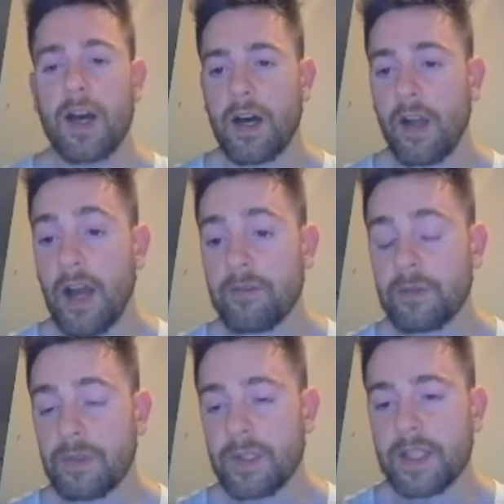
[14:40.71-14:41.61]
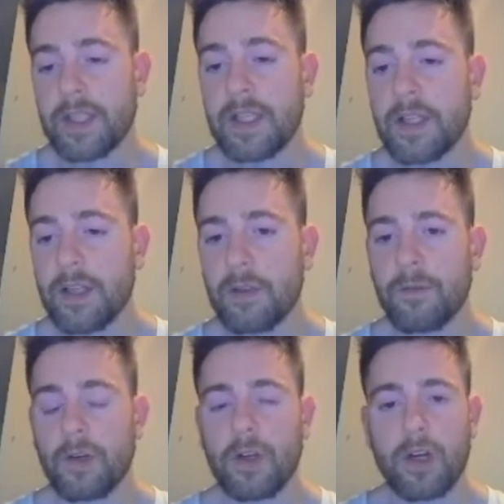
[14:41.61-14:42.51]
I'll have a plugin here
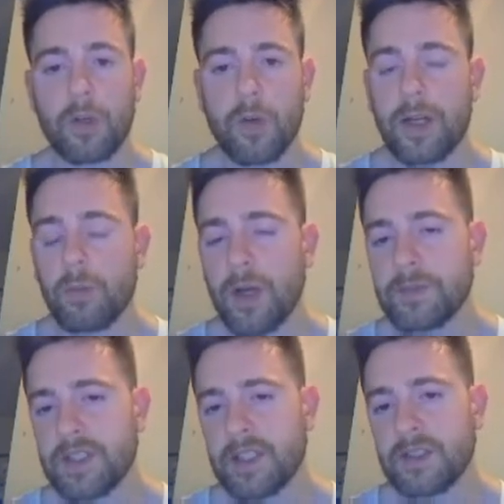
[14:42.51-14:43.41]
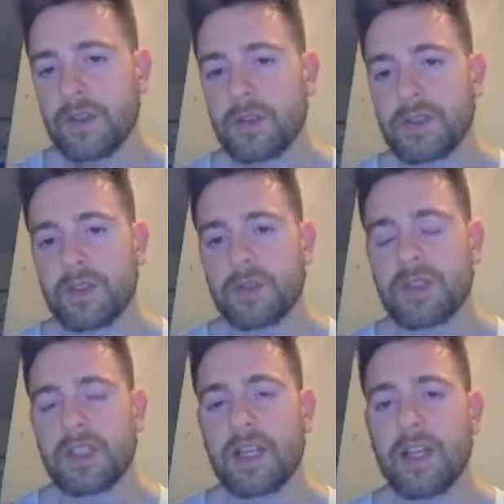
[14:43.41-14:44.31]
for a great website to go to
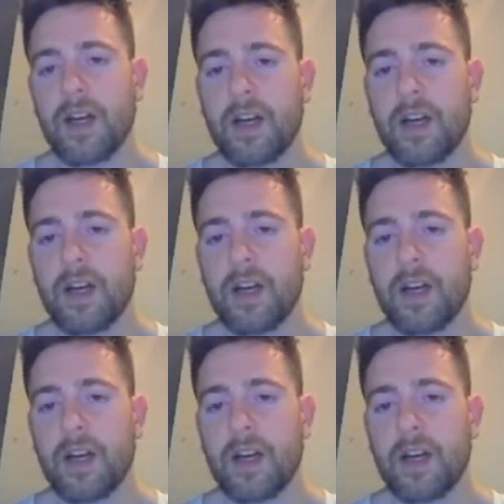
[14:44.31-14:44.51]
get